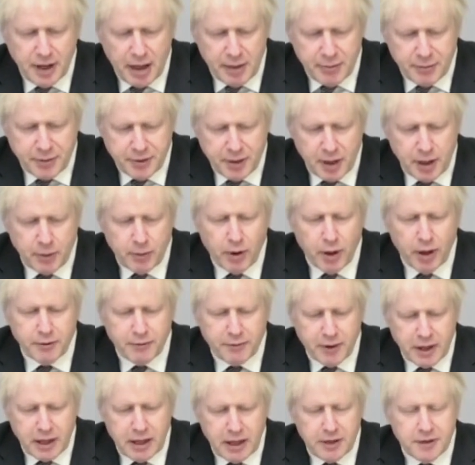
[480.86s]
Type thirty-one
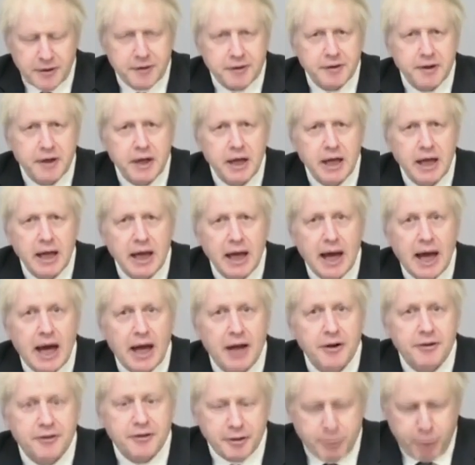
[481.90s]
frigates
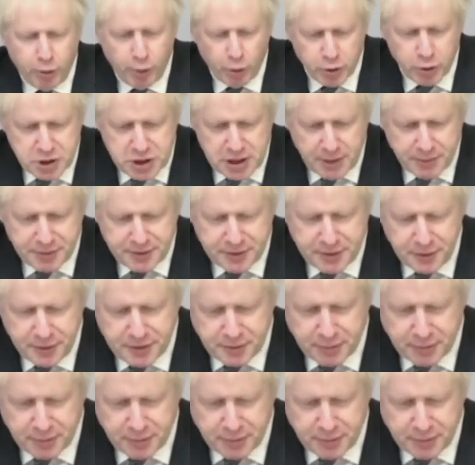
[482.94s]
and support ships to